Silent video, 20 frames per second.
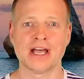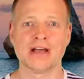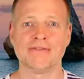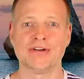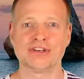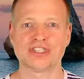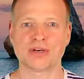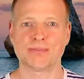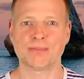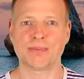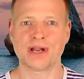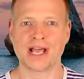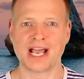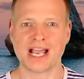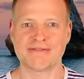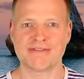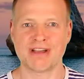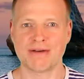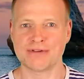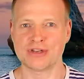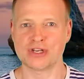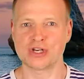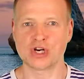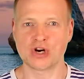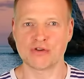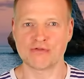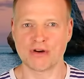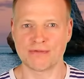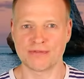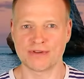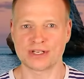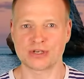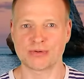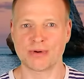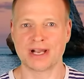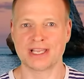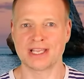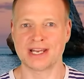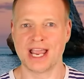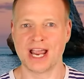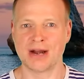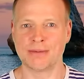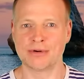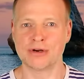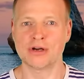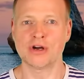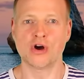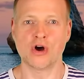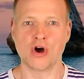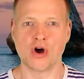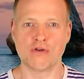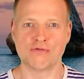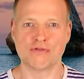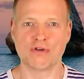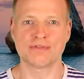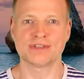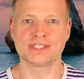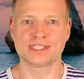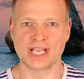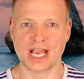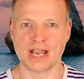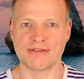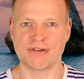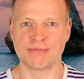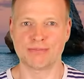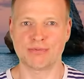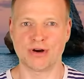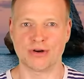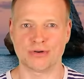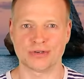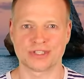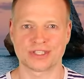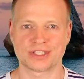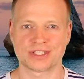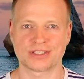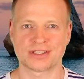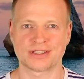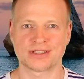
which apply wherever you go for the trial and error or for the safe approach.